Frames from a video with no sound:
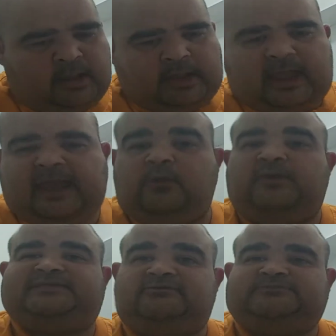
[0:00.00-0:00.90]
Anyway,
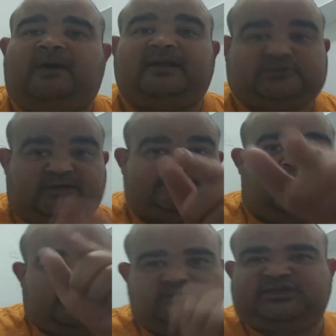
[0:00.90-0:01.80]
Silver Spot is a great spot.
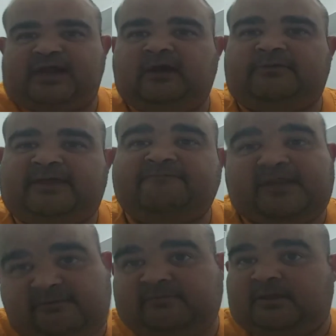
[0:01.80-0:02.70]
Go check out. If you
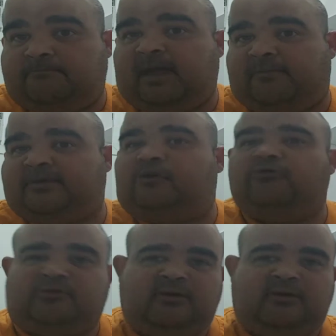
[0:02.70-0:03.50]
live in Miami, go.